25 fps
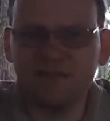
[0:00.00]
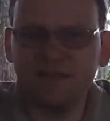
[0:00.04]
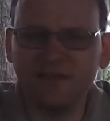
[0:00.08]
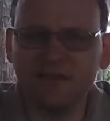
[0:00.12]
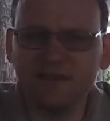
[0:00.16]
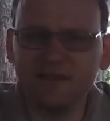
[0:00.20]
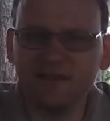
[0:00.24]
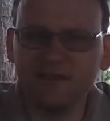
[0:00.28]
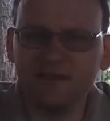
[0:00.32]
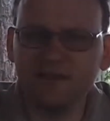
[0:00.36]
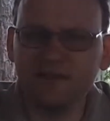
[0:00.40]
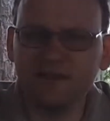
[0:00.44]
you
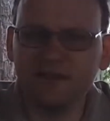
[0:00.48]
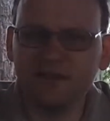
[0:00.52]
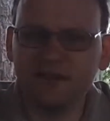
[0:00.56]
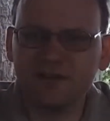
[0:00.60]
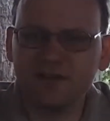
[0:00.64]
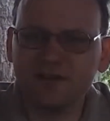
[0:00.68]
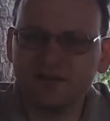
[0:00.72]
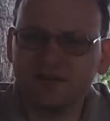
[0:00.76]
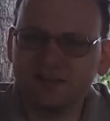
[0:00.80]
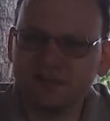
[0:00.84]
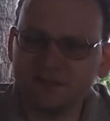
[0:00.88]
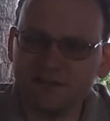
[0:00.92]
know, there
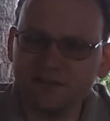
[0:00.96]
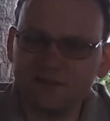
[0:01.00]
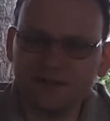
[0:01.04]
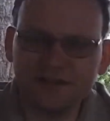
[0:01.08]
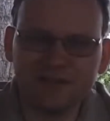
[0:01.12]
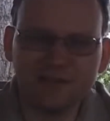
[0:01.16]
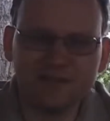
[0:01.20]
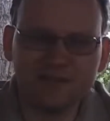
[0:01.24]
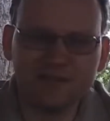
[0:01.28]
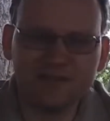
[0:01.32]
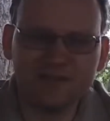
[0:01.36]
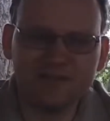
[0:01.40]
are certain
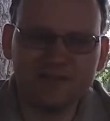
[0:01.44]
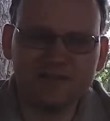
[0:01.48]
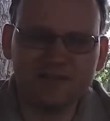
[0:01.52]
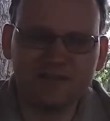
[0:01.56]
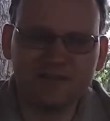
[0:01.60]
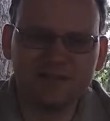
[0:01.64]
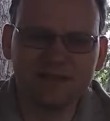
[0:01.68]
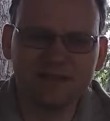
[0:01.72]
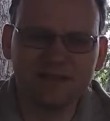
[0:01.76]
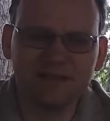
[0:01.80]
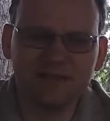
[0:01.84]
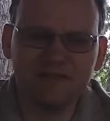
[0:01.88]
things
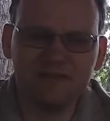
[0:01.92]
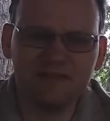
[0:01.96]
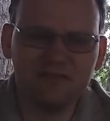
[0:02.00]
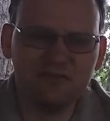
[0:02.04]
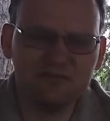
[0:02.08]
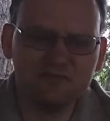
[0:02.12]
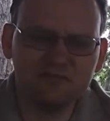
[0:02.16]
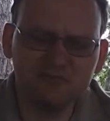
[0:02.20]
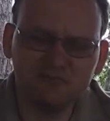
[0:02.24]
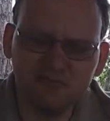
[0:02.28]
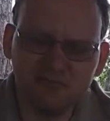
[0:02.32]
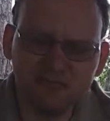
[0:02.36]
that
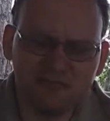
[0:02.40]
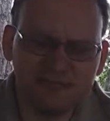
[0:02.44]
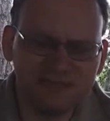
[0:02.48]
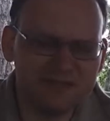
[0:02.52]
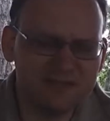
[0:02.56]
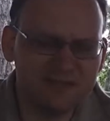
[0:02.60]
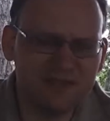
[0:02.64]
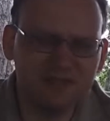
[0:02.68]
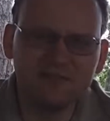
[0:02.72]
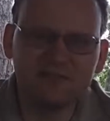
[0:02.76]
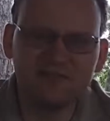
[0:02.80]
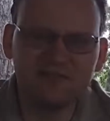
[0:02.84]
you really
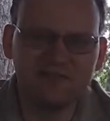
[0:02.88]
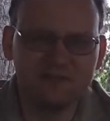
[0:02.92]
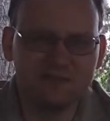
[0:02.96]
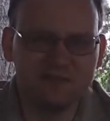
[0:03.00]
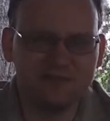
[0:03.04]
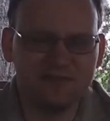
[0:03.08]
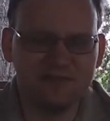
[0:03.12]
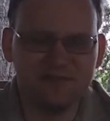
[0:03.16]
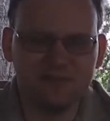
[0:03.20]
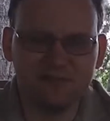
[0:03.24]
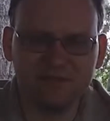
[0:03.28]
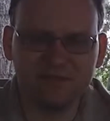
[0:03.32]
don't do
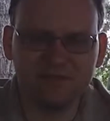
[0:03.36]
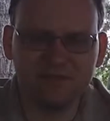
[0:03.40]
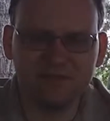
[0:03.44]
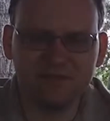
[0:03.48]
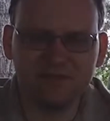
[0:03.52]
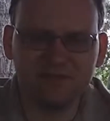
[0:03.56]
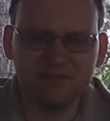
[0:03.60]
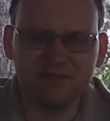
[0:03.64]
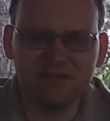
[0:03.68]
to people.